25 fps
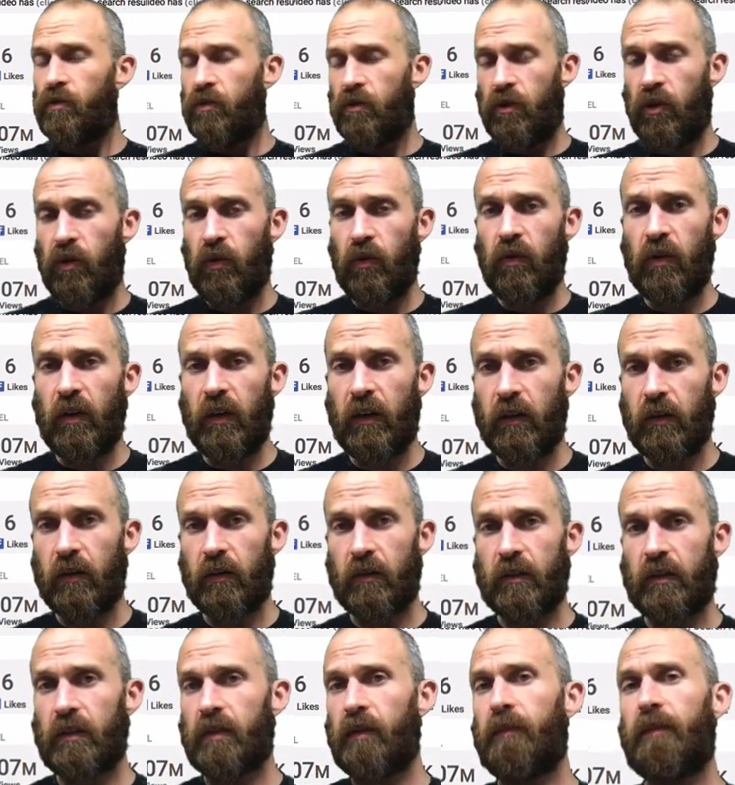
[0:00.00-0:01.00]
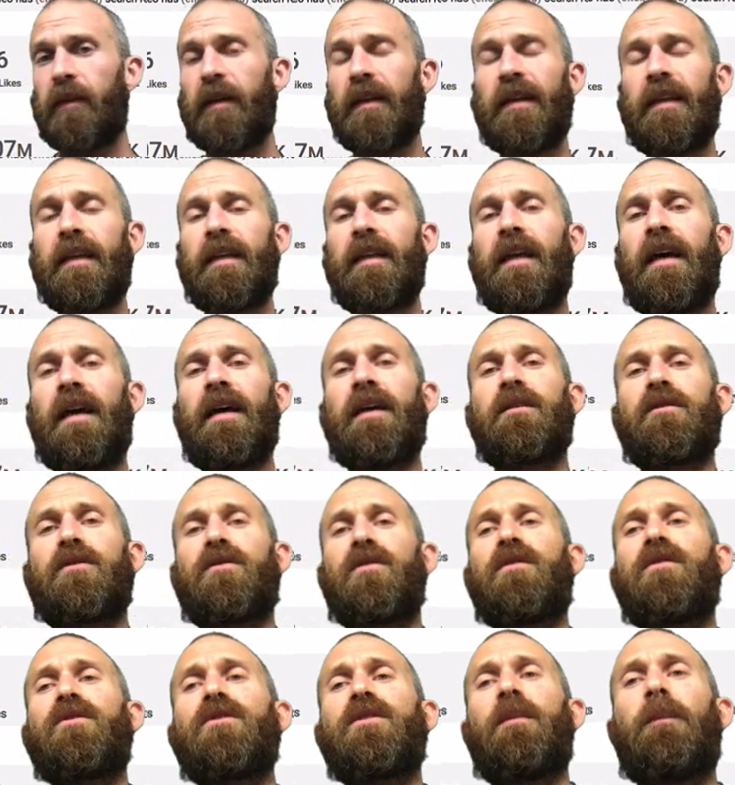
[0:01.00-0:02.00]
two years, something like that.
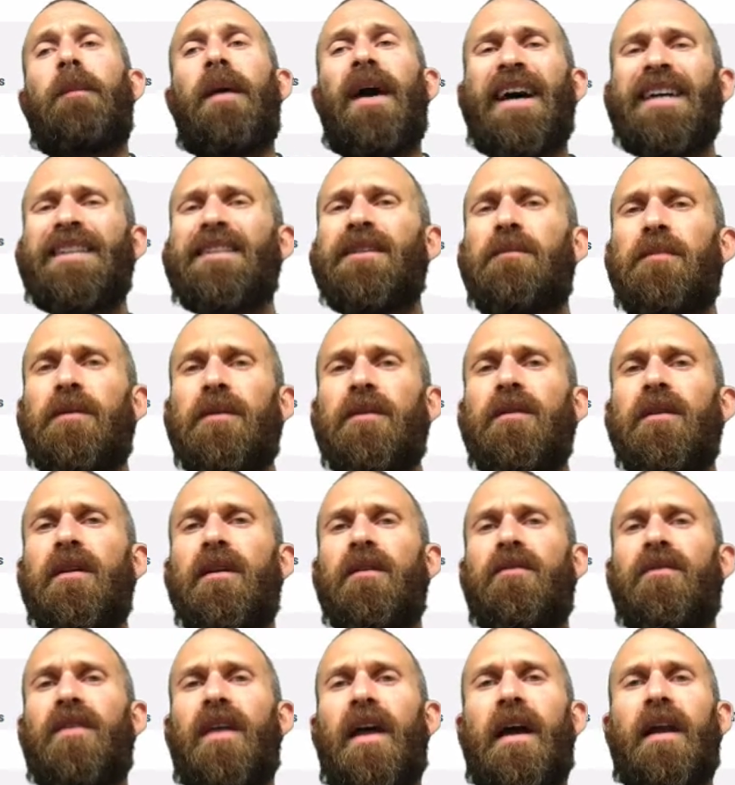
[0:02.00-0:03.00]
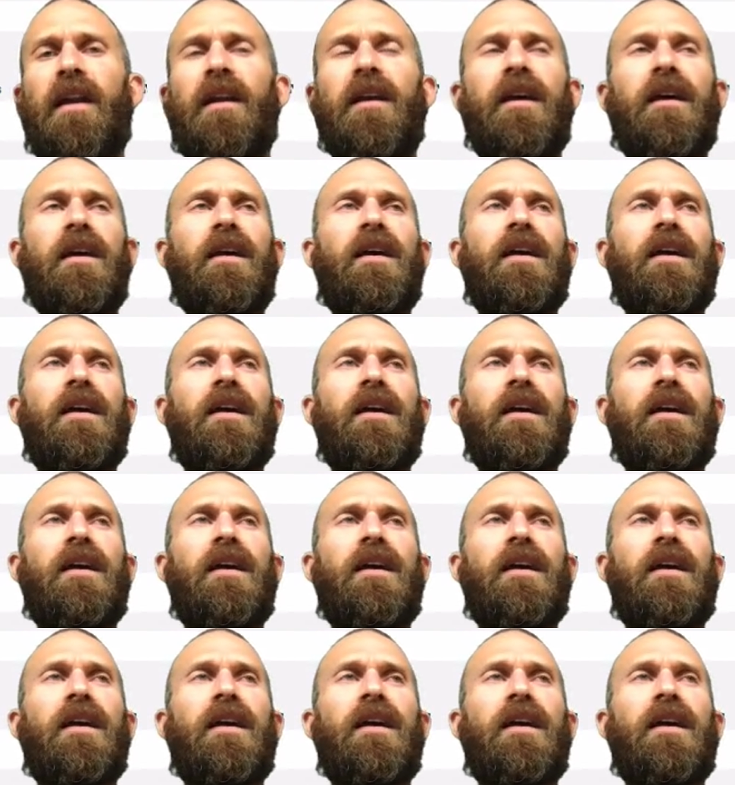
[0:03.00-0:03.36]
So there's the possibility of that.